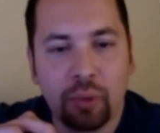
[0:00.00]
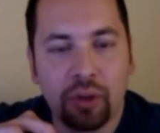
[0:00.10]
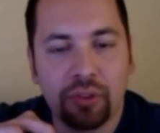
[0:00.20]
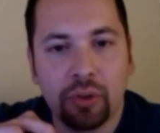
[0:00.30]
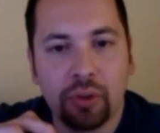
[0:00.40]
we're
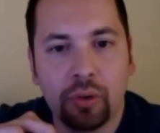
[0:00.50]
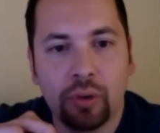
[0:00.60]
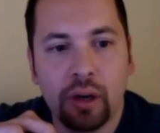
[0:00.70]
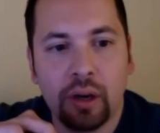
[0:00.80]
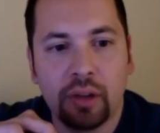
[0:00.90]

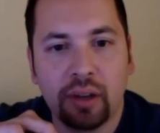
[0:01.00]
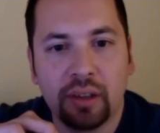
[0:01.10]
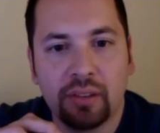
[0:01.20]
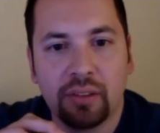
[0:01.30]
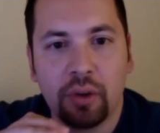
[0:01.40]
also talking
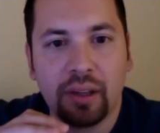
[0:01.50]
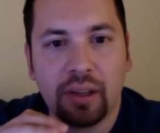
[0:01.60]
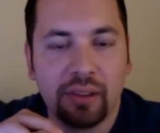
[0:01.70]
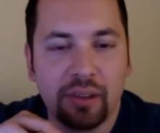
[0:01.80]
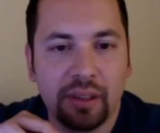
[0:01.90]
to Sony,
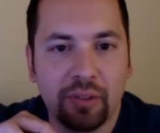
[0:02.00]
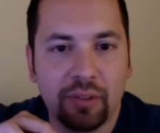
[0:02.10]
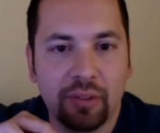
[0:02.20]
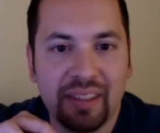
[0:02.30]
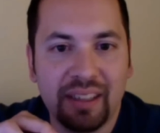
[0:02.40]
considering it
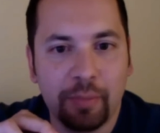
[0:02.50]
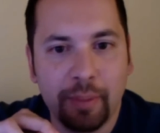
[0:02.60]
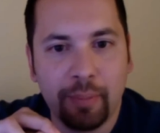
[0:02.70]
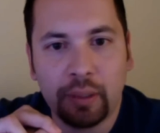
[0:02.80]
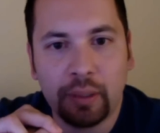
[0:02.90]
for Vita if
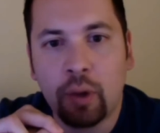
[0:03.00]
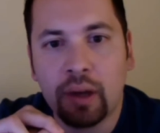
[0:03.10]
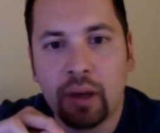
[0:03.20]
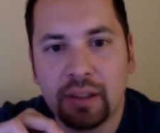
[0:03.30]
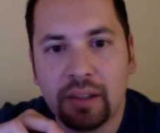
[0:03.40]
people really
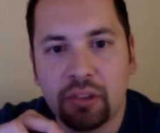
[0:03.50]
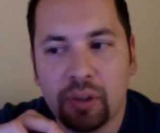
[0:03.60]
want it there.